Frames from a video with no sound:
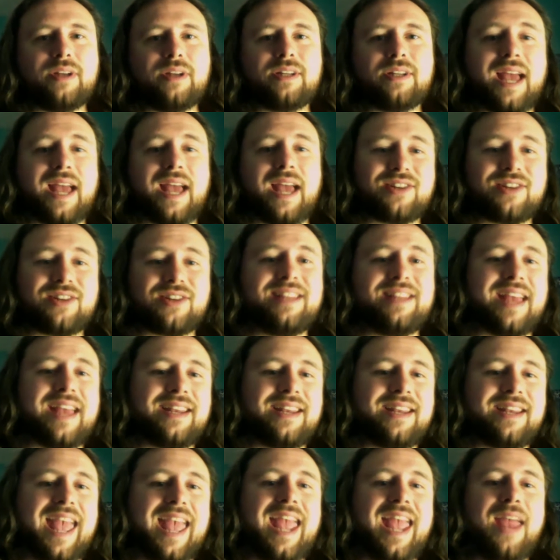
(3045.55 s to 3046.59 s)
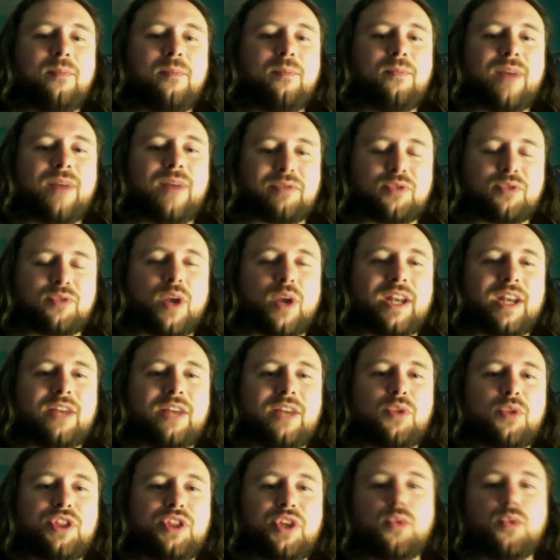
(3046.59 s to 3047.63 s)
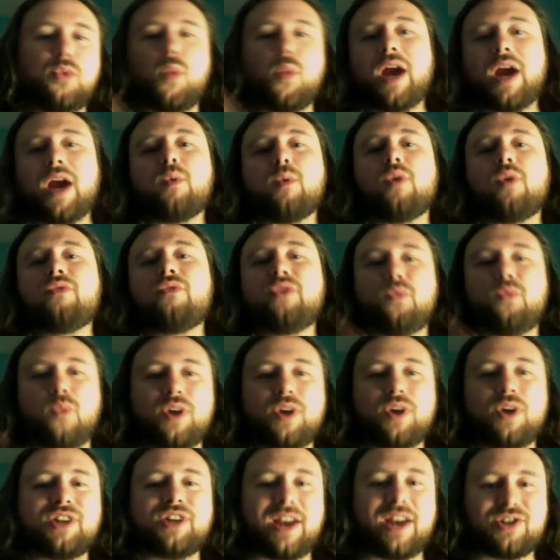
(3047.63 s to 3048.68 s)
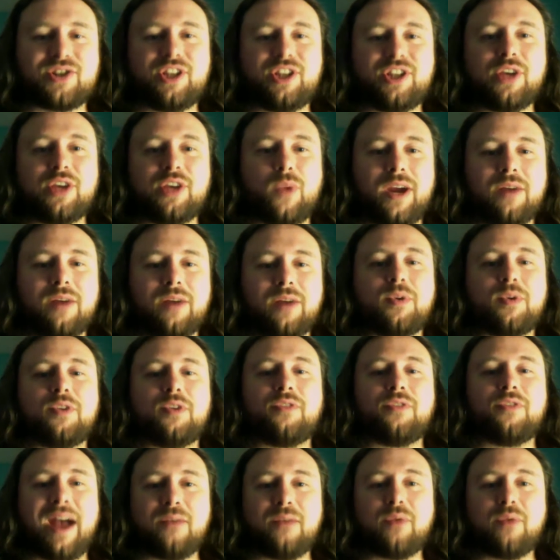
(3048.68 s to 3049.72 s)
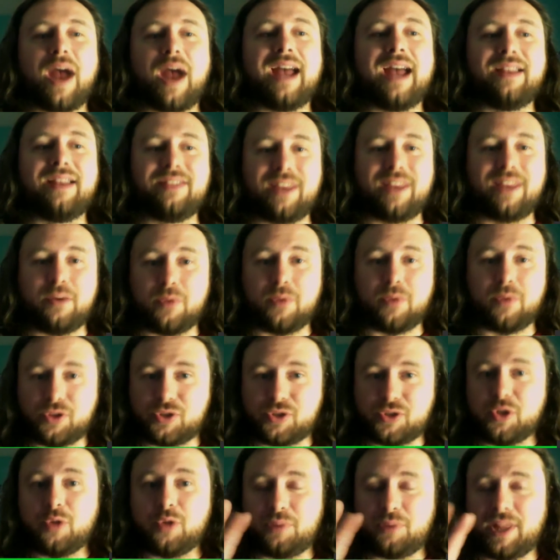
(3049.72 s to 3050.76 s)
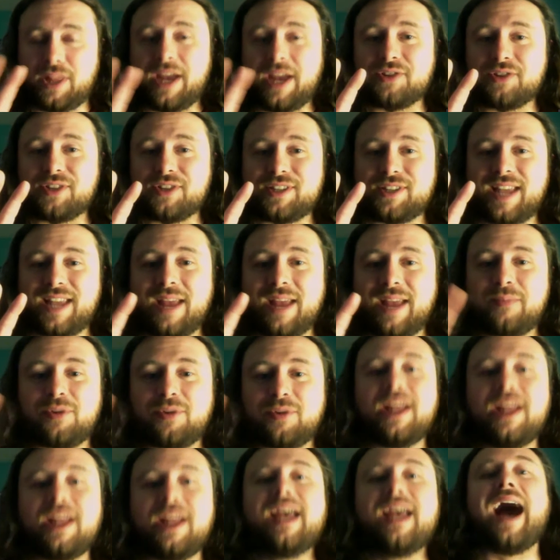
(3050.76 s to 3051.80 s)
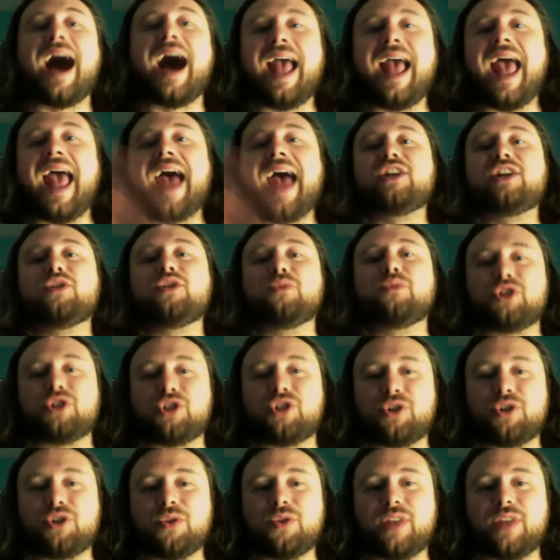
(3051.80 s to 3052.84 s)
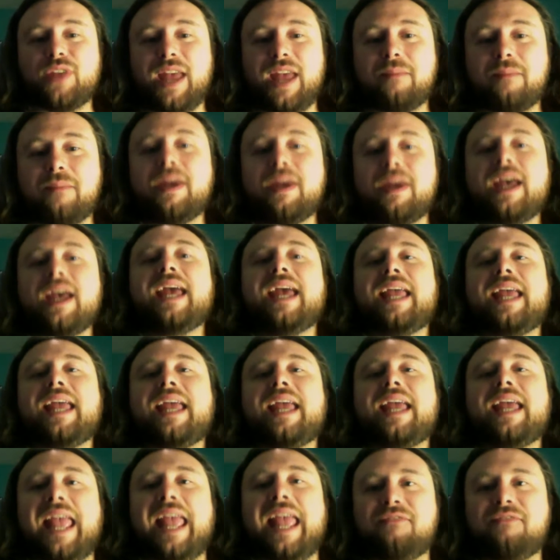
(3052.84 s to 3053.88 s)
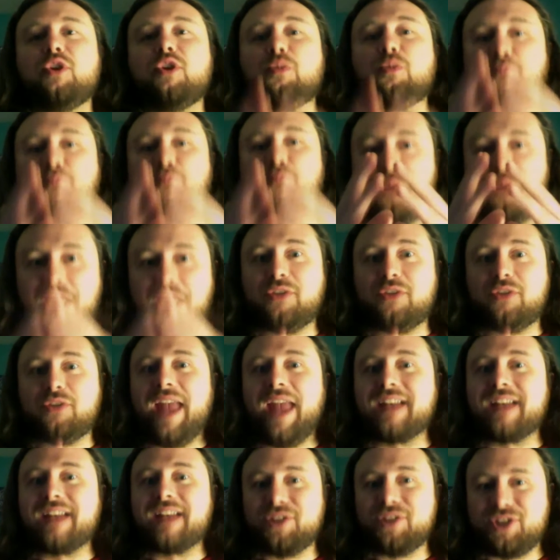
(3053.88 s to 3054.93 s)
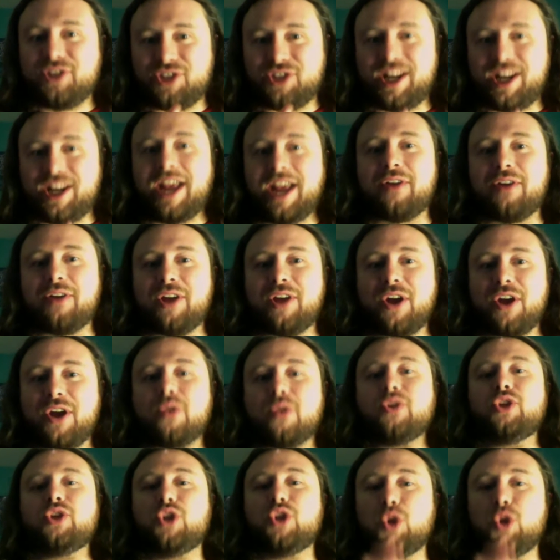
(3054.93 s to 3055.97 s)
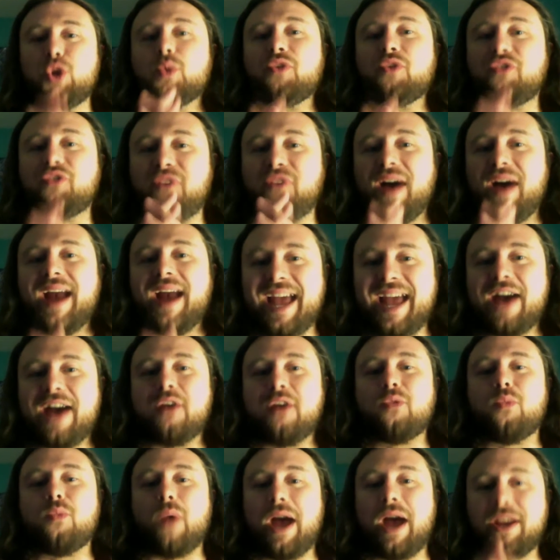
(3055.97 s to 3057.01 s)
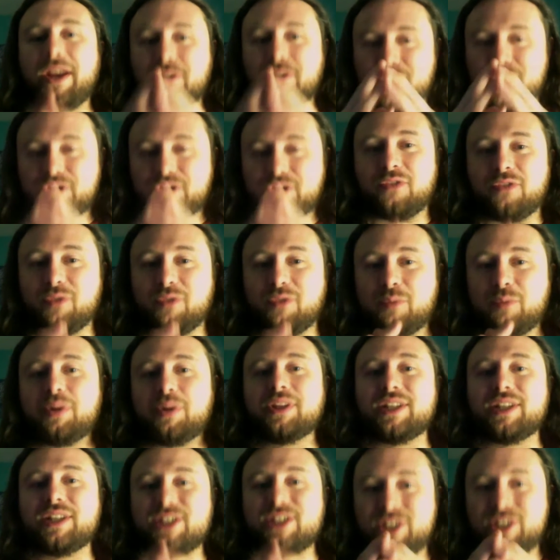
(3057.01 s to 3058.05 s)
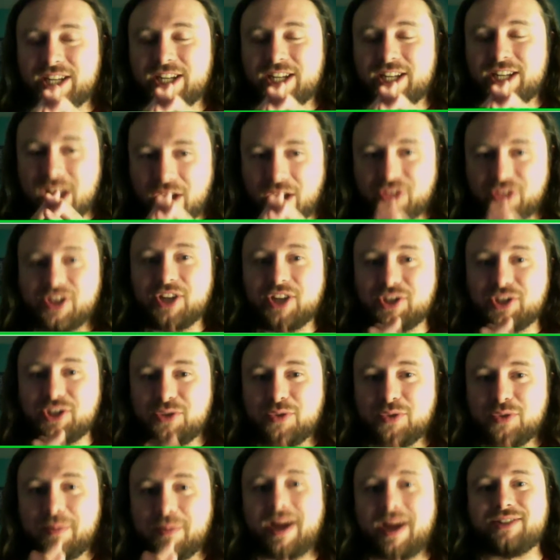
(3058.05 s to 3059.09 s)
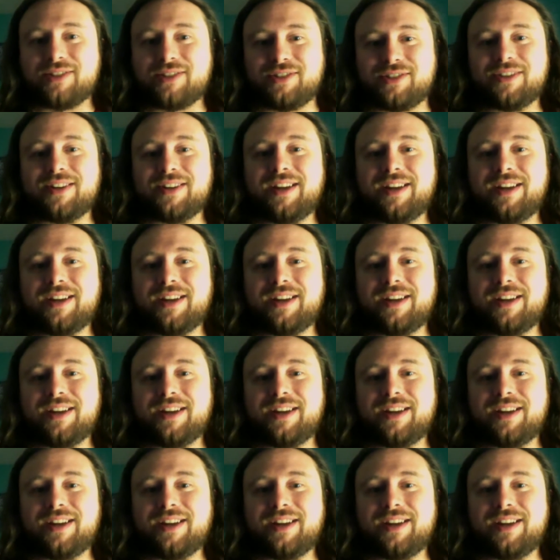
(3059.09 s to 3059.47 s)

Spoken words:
And actually, in that game, I was running with the werewolf that wasn't actually a werewolf. There were two players at the table. I had to assure them, if you play through the end of the scenario, you will find out why your silver bullets did nothing to the monster.